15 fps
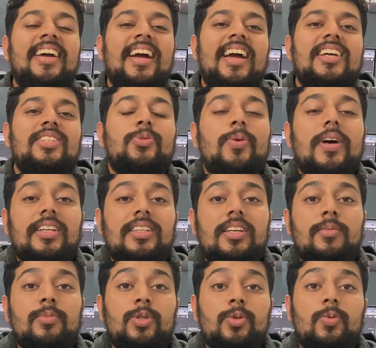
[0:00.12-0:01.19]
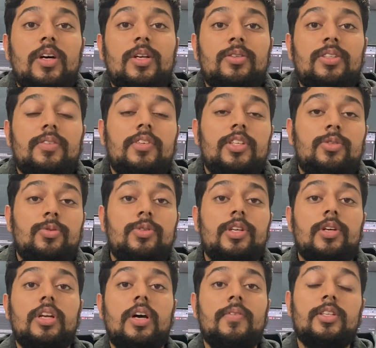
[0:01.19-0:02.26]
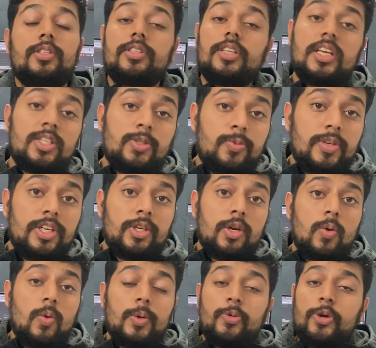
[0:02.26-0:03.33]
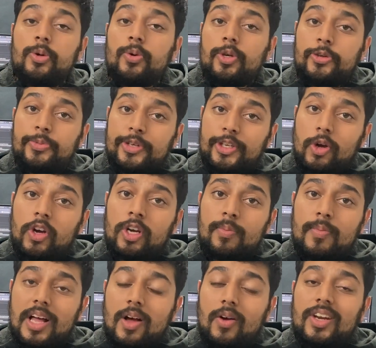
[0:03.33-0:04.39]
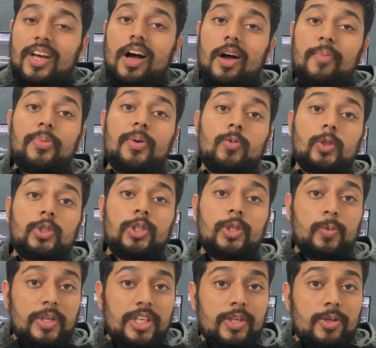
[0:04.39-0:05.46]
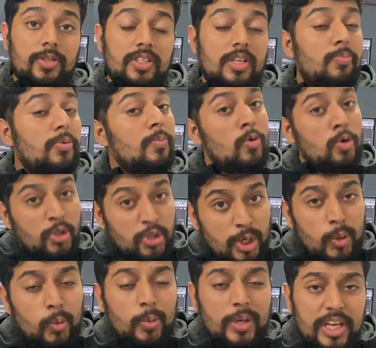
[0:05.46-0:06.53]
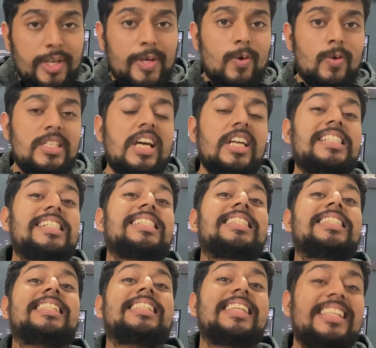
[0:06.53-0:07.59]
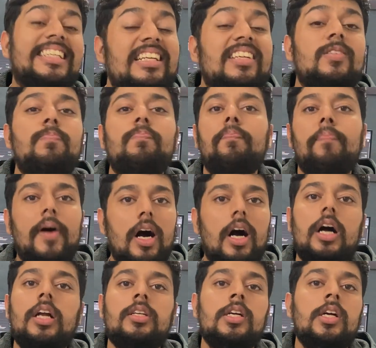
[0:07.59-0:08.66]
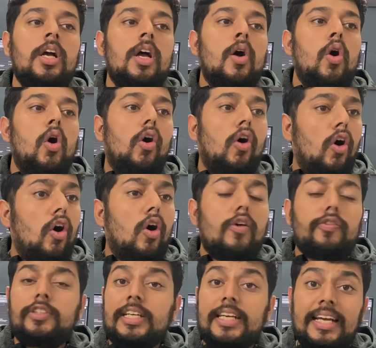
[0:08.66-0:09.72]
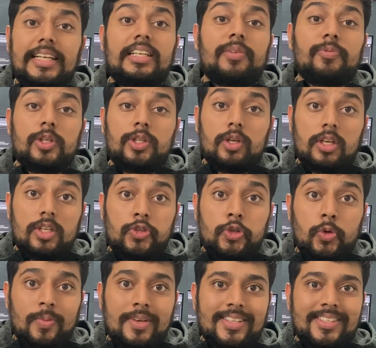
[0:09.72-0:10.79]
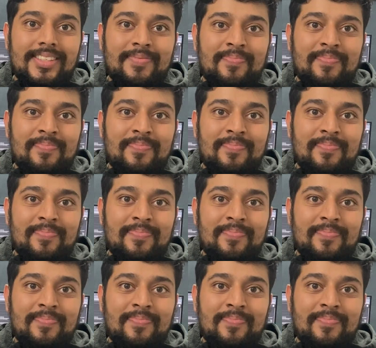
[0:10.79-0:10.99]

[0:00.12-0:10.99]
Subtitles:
guys, welcome to Vado TV Studio. Now in today's video, what we are going to be talking about are promotional videos. Now promotional videos are an integral part of connecting with your consumers.